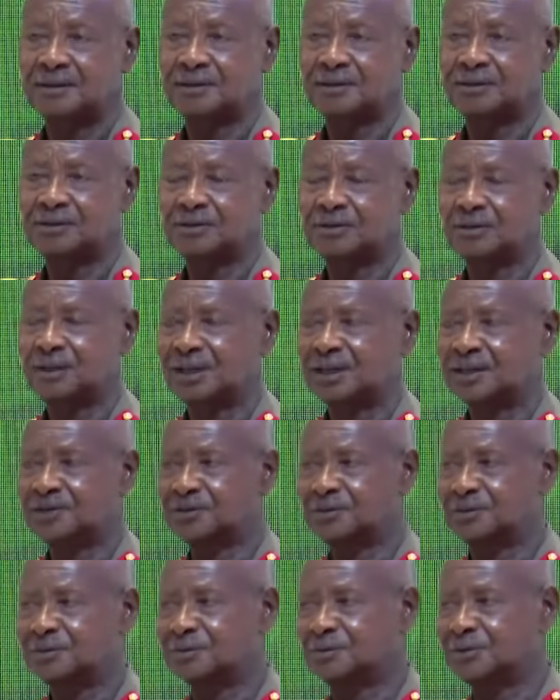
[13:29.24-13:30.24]
So I
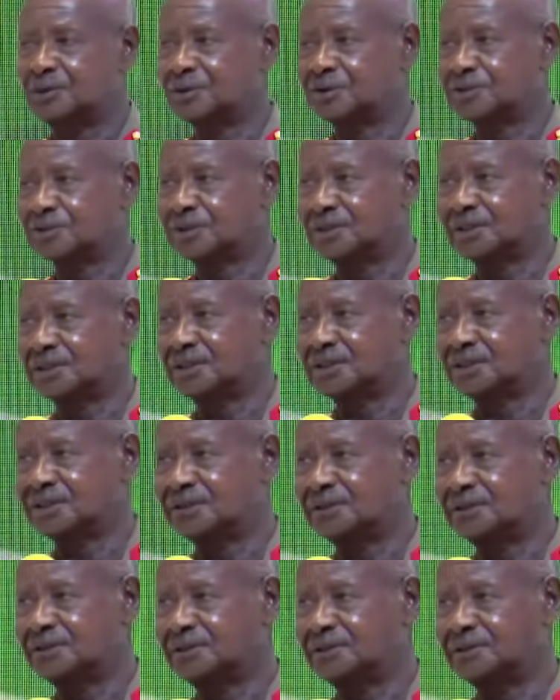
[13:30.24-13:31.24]
told Muhoozi,
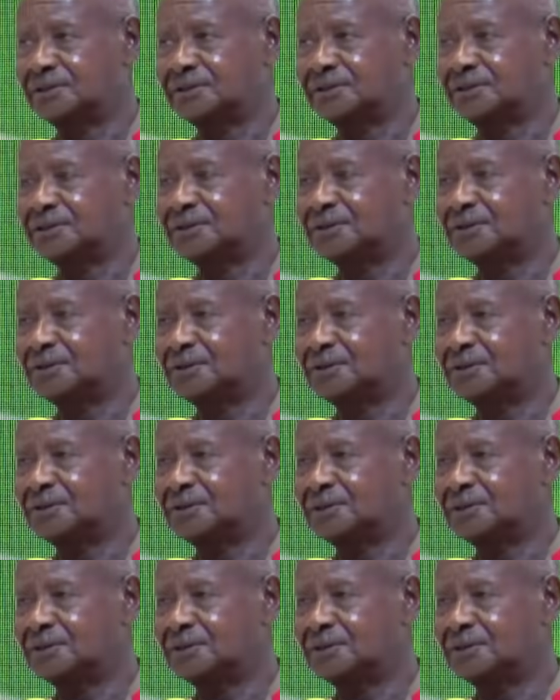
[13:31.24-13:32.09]
you